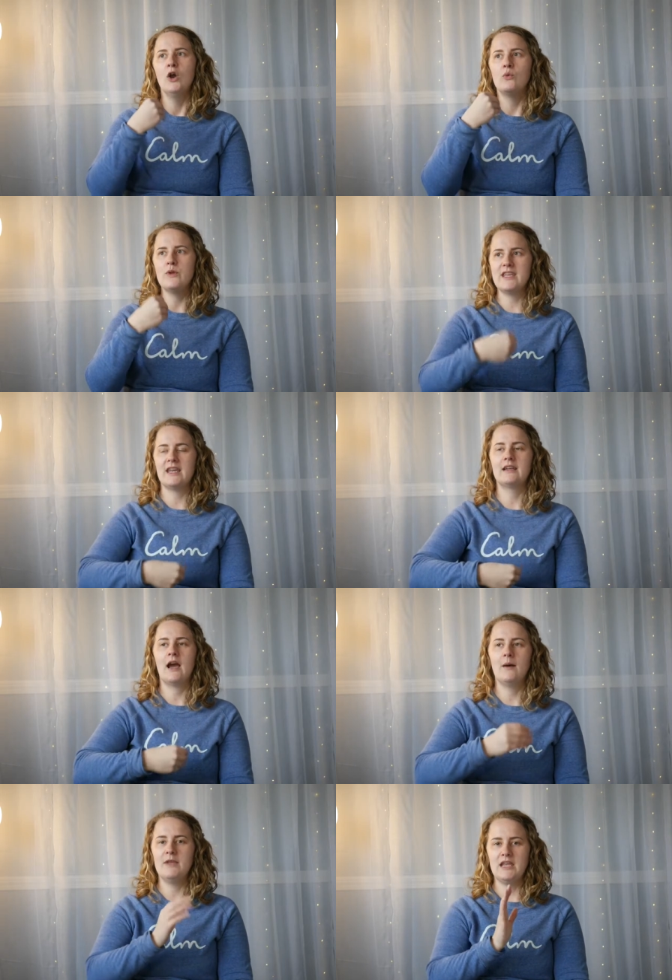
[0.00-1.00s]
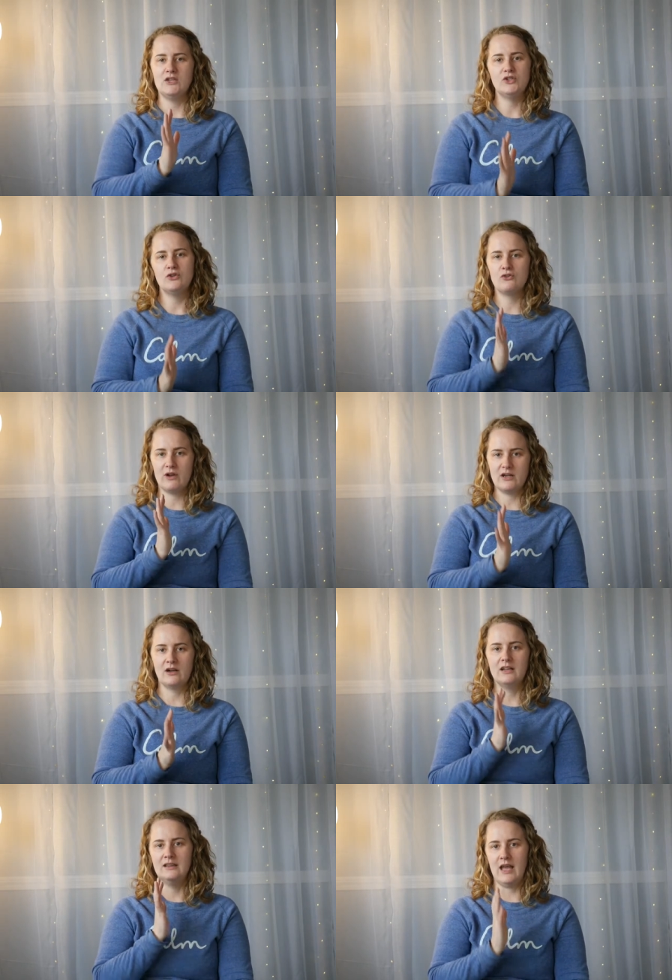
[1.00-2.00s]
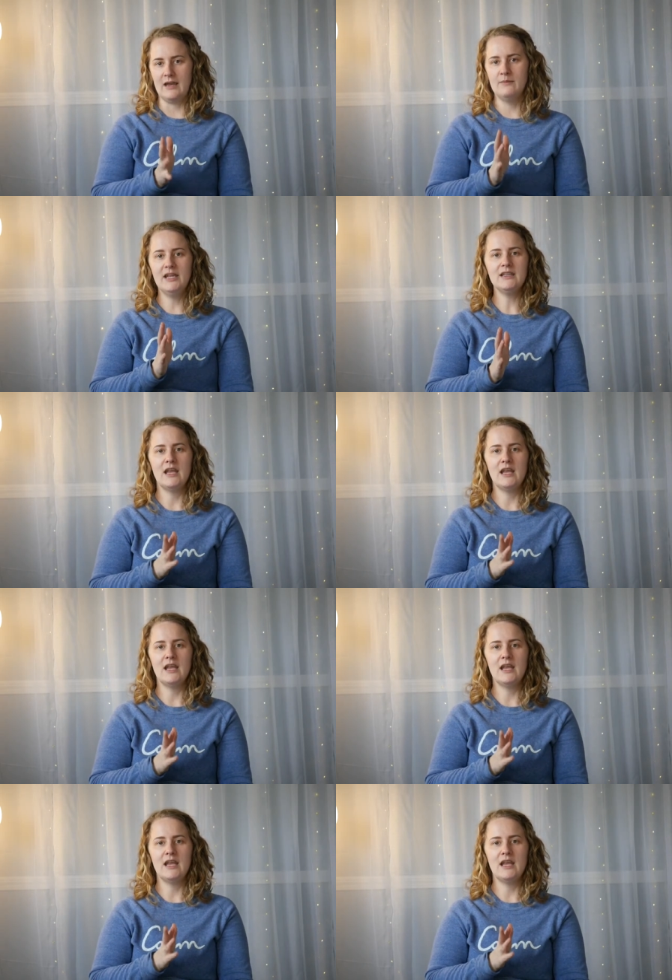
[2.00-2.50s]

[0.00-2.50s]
we can come into greater alignment